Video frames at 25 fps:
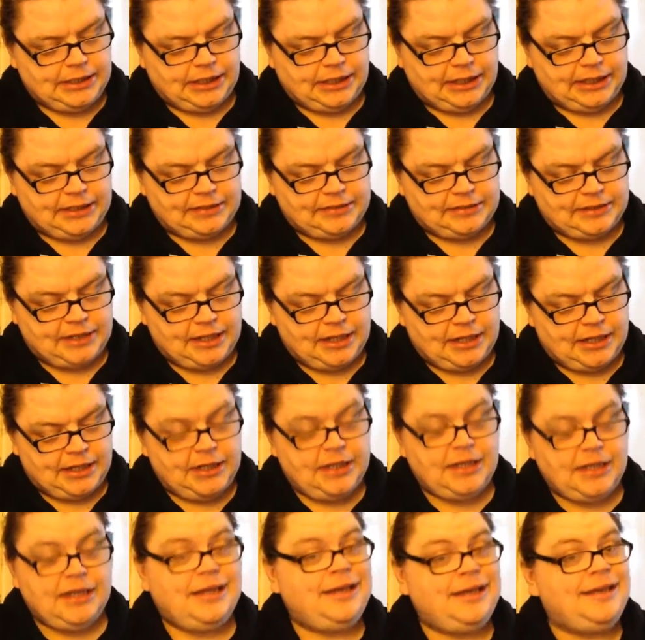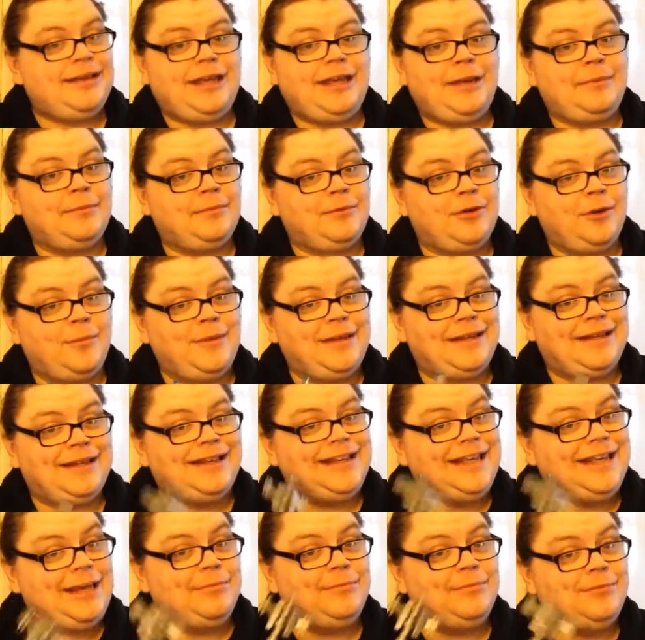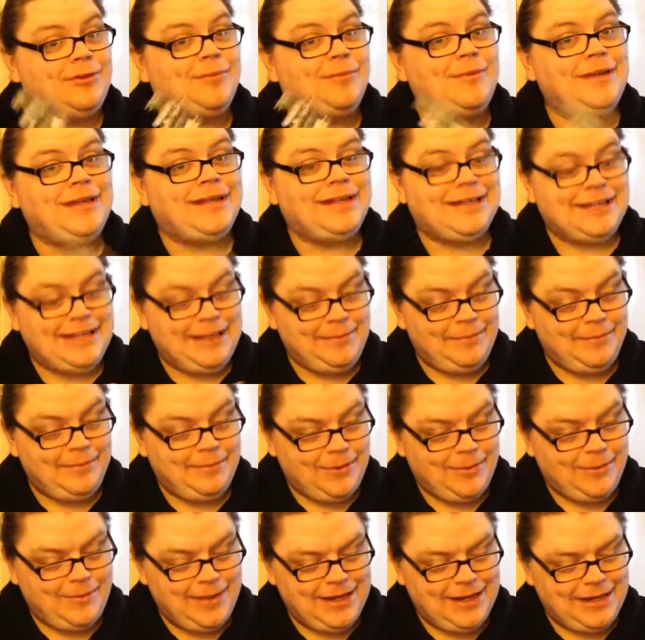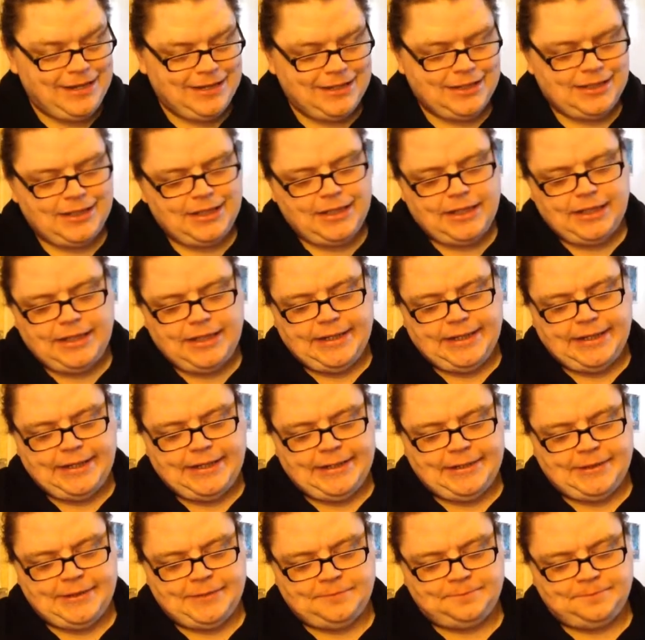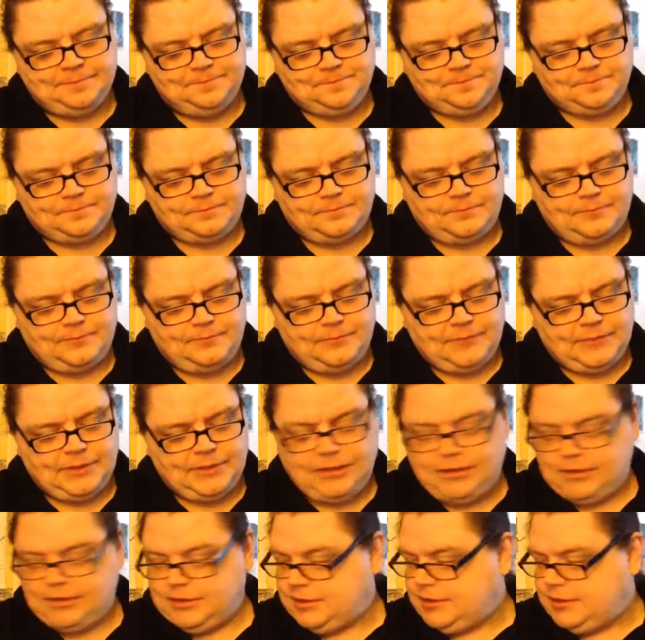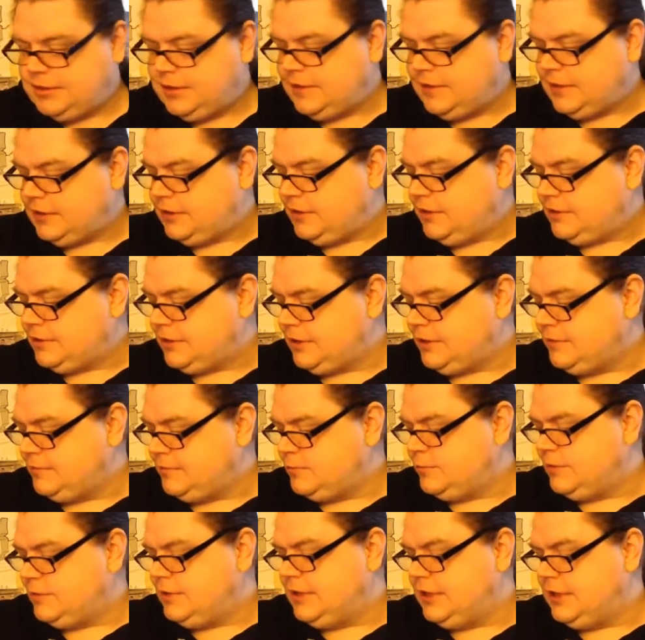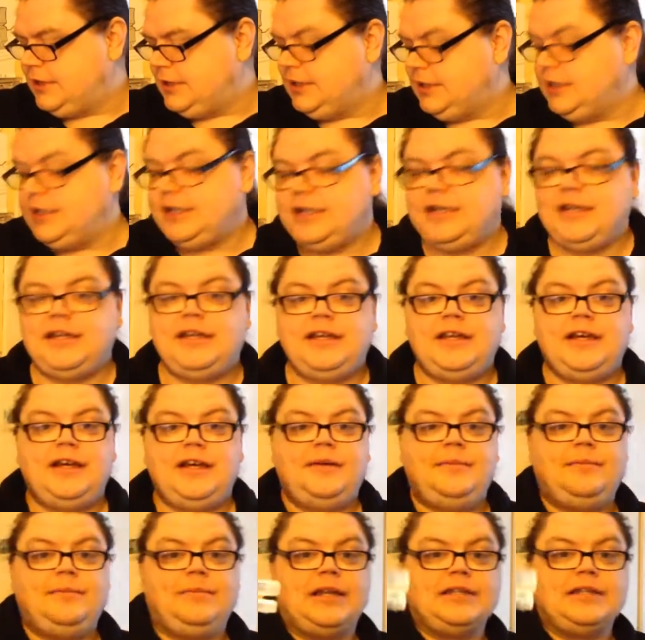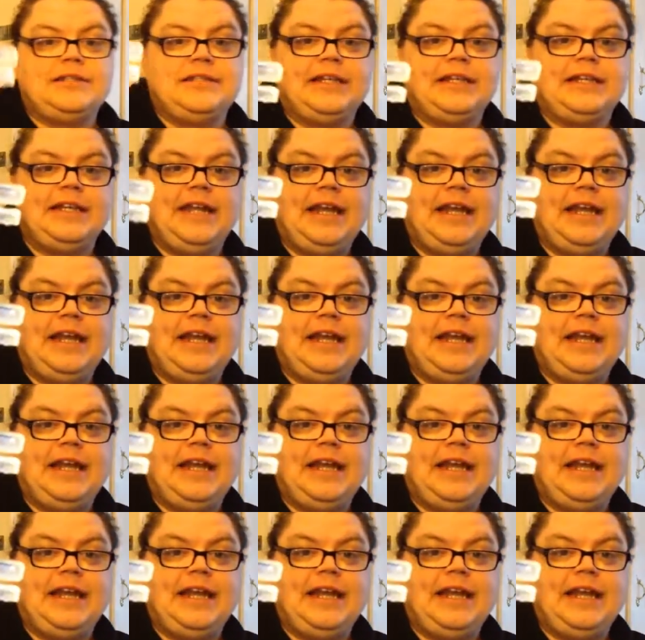Like I say, keep them coming, keep them coming, keep them coming. And of course, it comes with the plastic